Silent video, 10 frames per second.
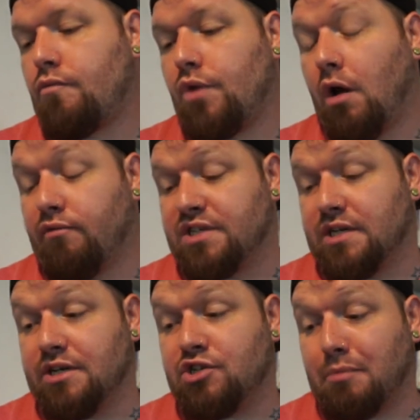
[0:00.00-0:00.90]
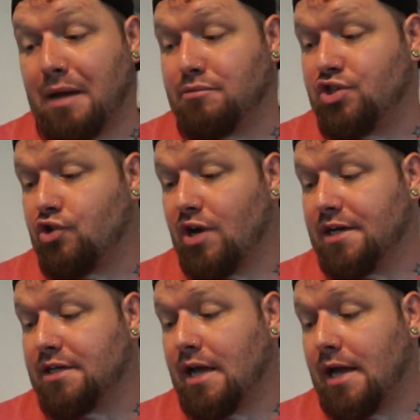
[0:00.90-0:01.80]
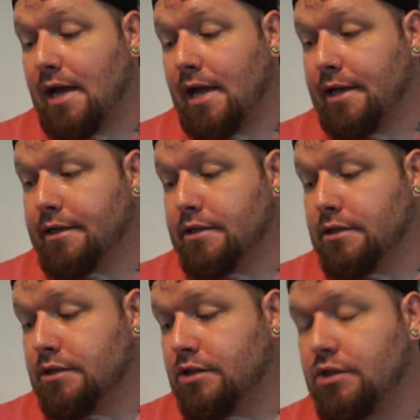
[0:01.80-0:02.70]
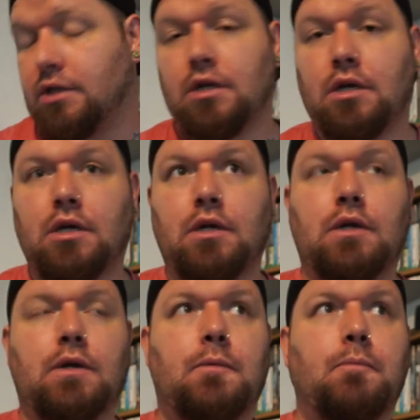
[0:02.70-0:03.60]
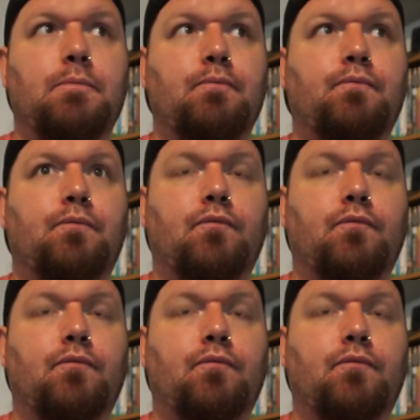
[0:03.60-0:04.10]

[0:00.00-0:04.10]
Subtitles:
Obviously some Amstrad, and at